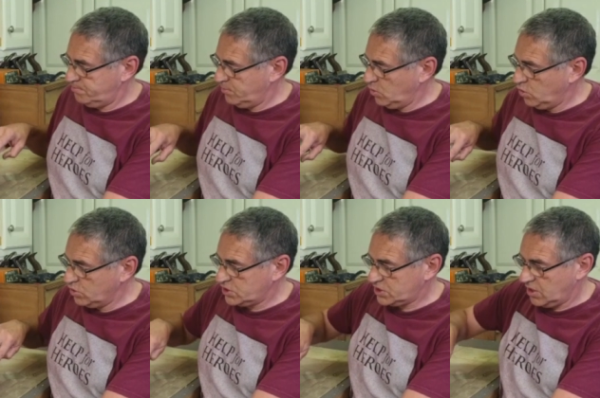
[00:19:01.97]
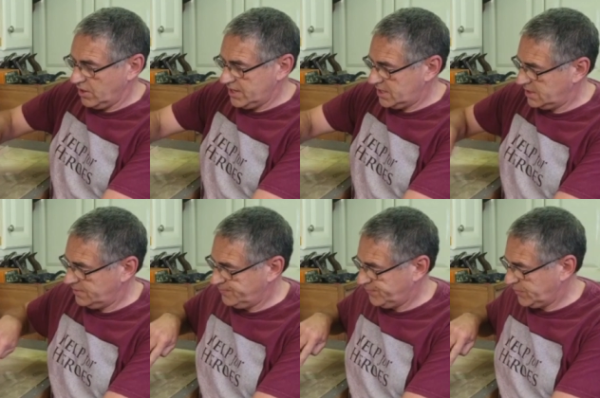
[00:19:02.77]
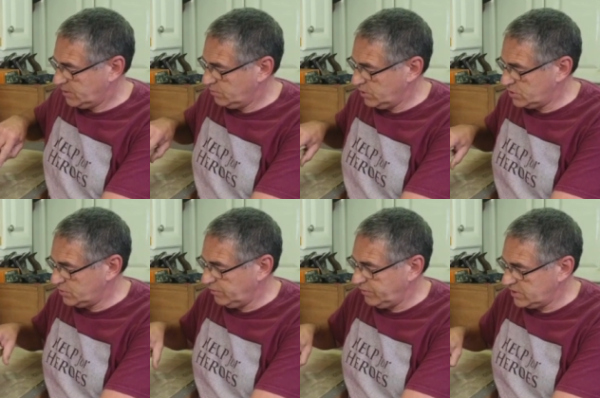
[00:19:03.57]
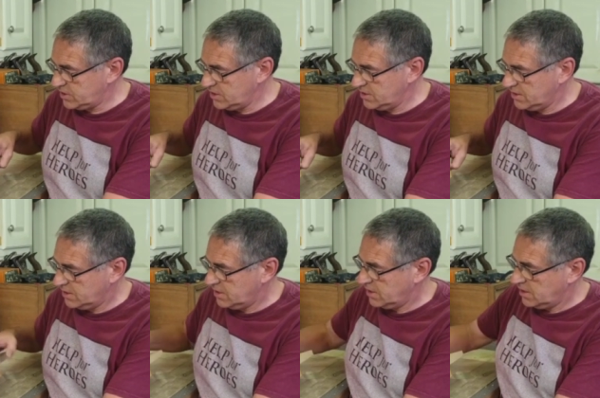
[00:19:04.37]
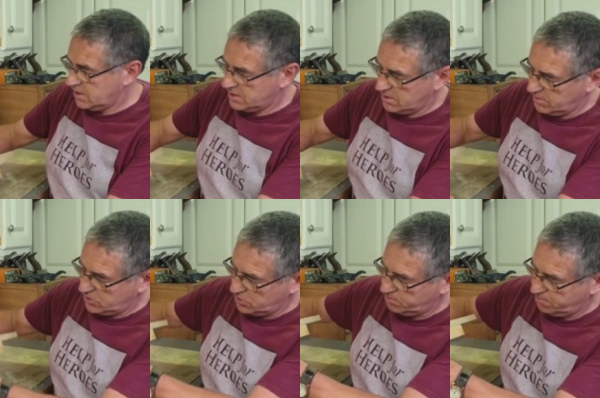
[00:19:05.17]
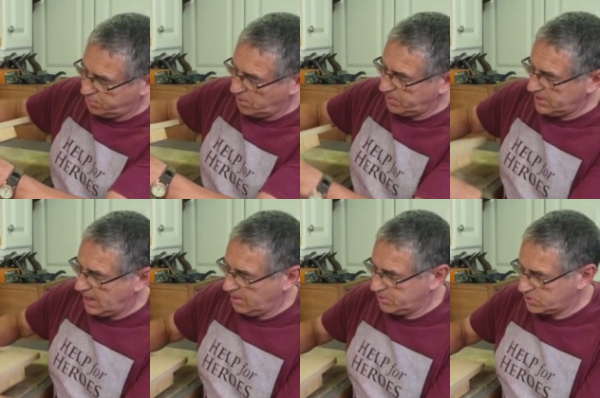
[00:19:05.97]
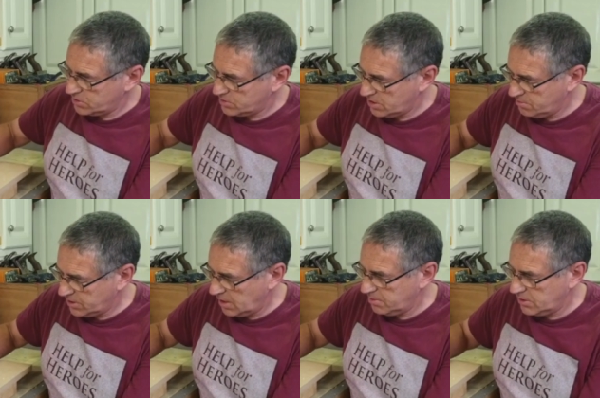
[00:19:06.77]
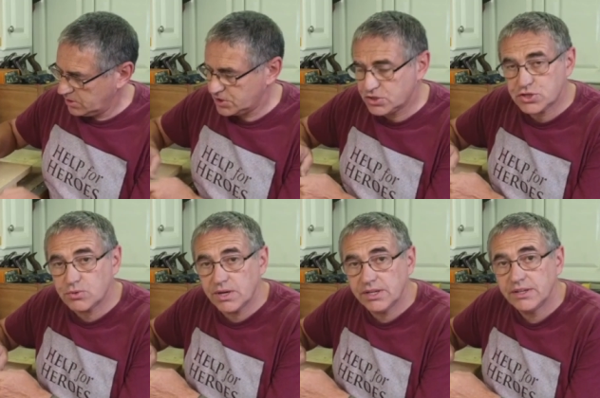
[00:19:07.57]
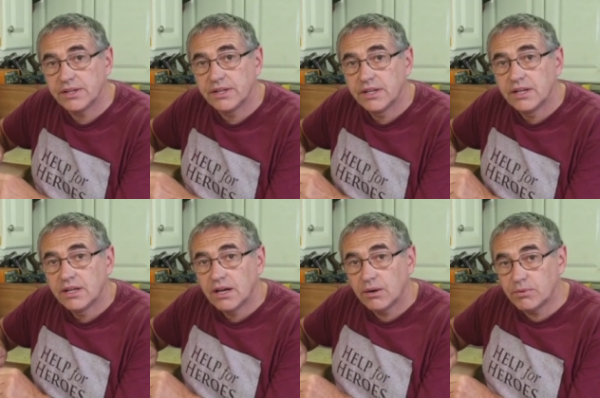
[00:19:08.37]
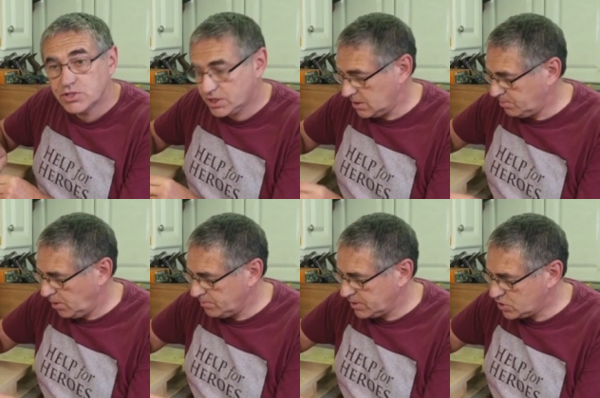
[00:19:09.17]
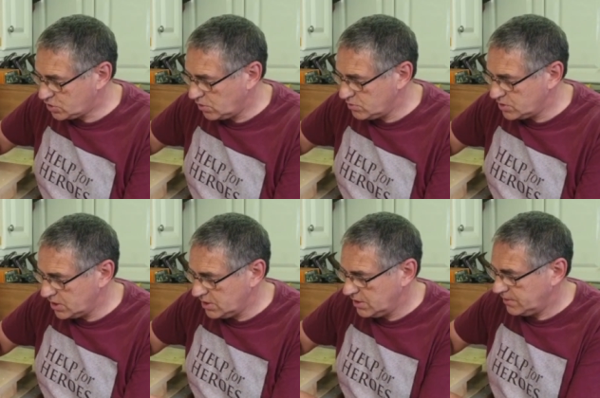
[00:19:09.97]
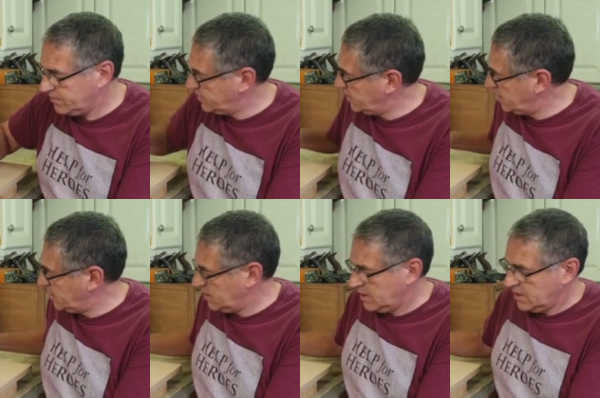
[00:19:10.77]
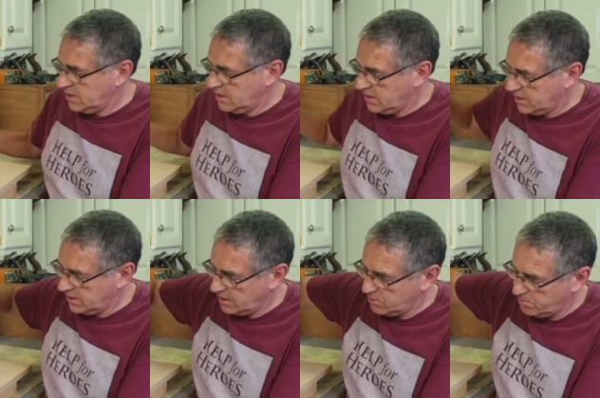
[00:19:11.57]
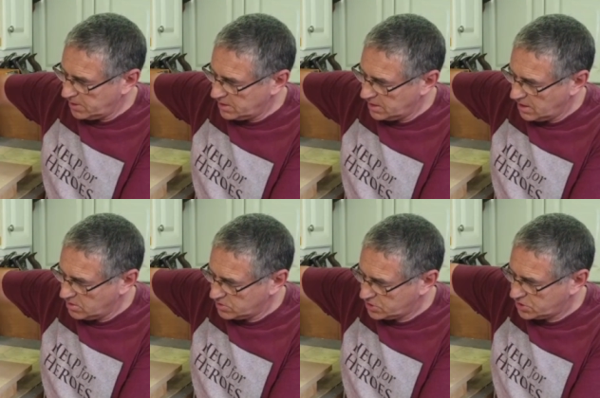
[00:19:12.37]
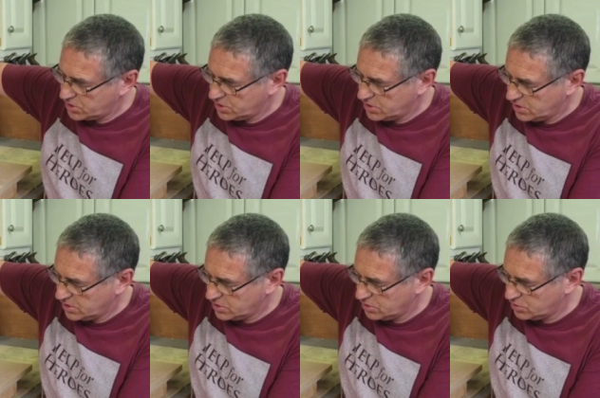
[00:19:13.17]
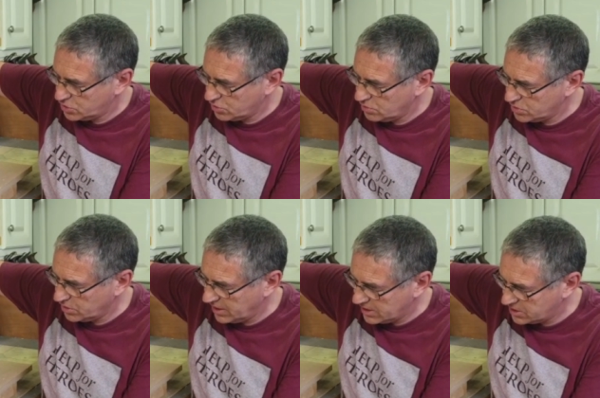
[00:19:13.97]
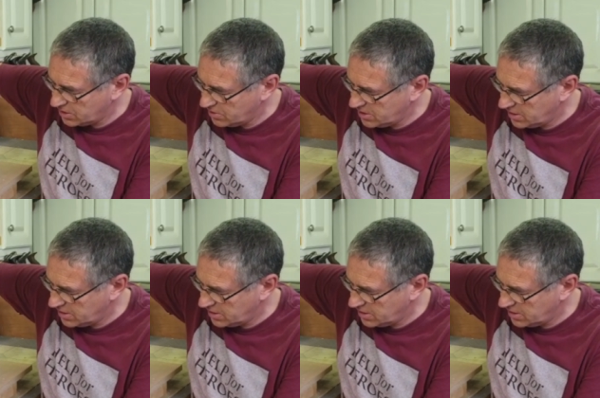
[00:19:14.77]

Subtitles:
hook side, which we've fitted. So we're just propping that up on some timber, keep it nice and square. And we're just going to pop these screws in. And they will be the last 2 screws on that side.